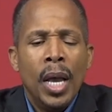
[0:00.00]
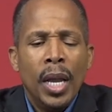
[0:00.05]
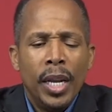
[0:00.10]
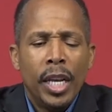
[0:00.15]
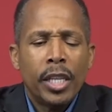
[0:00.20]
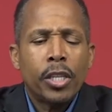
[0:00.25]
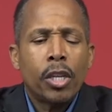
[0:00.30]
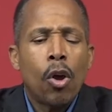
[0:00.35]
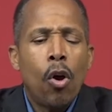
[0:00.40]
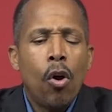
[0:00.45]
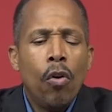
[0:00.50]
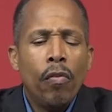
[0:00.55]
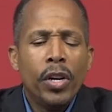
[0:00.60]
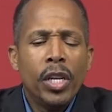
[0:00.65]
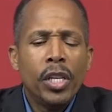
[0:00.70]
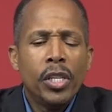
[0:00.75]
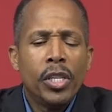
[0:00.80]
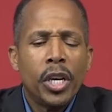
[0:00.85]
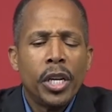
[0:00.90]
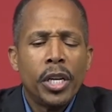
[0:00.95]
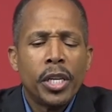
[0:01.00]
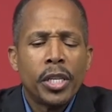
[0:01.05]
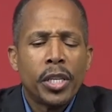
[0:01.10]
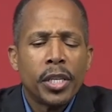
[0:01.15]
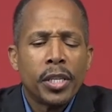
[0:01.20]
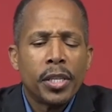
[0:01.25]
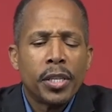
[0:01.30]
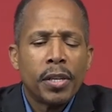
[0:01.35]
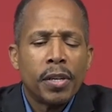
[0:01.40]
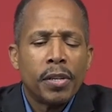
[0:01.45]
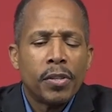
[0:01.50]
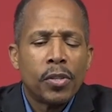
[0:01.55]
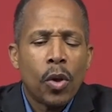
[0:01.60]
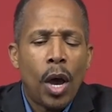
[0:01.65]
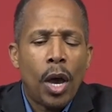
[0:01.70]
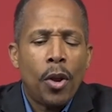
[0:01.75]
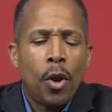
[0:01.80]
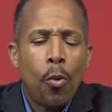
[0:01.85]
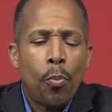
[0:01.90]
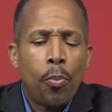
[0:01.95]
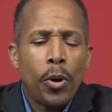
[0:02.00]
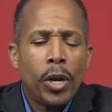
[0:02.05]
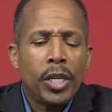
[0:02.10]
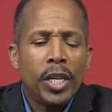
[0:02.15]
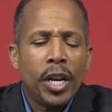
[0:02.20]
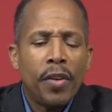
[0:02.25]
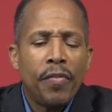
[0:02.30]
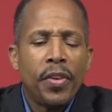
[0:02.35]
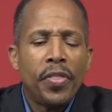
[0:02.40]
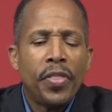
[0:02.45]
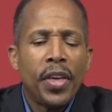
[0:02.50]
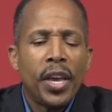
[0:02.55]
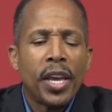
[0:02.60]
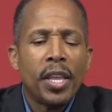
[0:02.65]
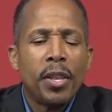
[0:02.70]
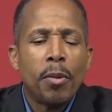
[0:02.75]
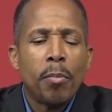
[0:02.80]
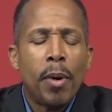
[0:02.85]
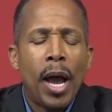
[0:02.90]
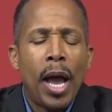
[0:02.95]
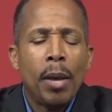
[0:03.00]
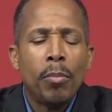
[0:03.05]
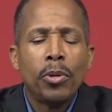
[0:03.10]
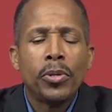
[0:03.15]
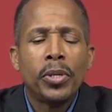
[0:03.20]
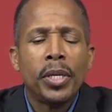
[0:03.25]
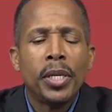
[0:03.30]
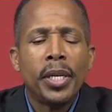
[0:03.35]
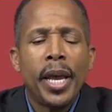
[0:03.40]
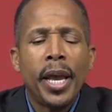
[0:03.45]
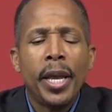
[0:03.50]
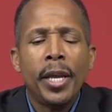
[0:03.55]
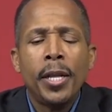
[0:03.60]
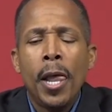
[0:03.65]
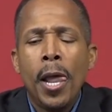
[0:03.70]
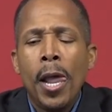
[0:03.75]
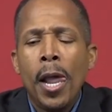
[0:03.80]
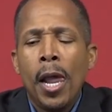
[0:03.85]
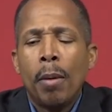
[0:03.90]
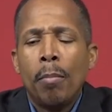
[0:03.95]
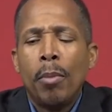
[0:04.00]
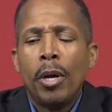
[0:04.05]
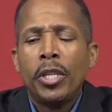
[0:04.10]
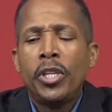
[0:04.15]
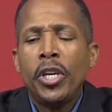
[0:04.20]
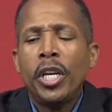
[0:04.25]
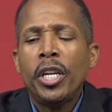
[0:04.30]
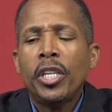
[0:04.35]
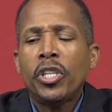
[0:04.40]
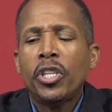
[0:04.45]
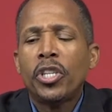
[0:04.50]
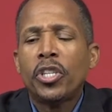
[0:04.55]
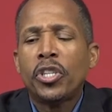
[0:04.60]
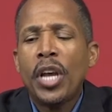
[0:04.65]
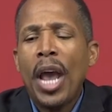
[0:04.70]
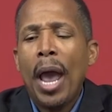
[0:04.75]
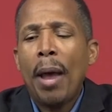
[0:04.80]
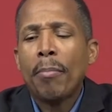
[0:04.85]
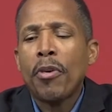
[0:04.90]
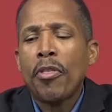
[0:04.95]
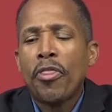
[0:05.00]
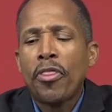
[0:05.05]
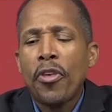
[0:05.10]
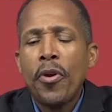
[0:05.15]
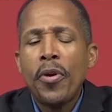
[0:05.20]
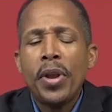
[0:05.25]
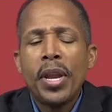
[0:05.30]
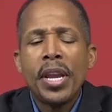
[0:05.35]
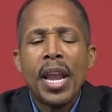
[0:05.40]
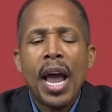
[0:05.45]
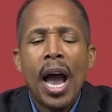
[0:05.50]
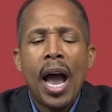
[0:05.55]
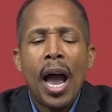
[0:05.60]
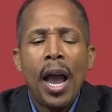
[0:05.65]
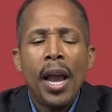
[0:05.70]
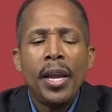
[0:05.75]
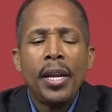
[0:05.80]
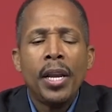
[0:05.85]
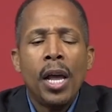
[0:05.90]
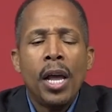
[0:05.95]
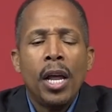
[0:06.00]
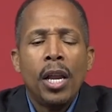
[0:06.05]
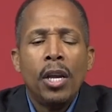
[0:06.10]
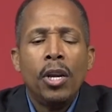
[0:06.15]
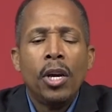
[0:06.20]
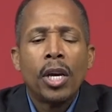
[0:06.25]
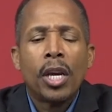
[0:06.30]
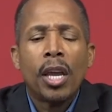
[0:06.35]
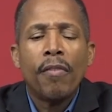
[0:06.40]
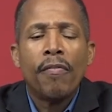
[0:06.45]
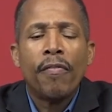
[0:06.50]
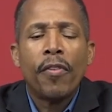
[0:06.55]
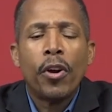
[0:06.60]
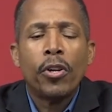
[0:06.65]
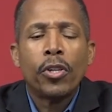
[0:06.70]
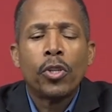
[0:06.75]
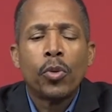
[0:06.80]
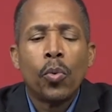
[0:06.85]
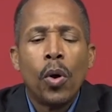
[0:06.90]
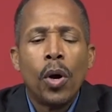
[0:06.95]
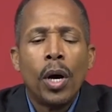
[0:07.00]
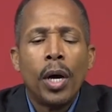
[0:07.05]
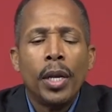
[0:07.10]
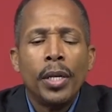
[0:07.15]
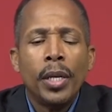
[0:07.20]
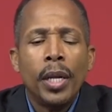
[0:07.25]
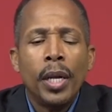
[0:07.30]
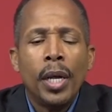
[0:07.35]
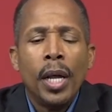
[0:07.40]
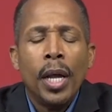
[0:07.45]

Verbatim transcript: Let's go over to Genesis. So I don't preach everything in the Bible today. But Genesis chapter 39, look at verse 1.